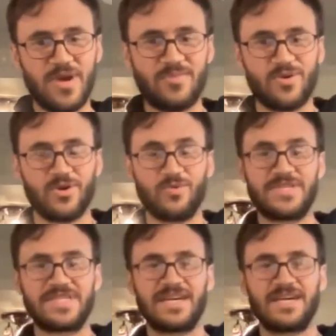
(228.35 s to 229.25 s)
Bamberger
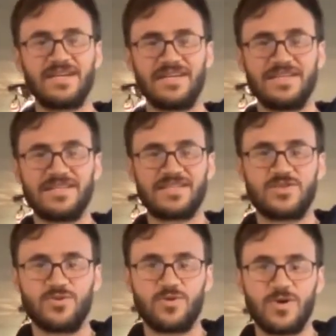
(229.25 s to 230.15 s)
would say, it is
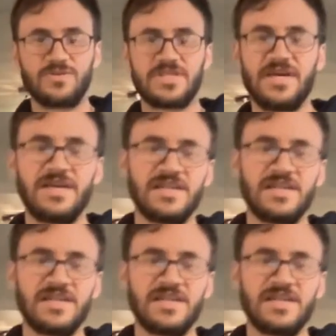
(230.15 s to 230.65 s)
to quote,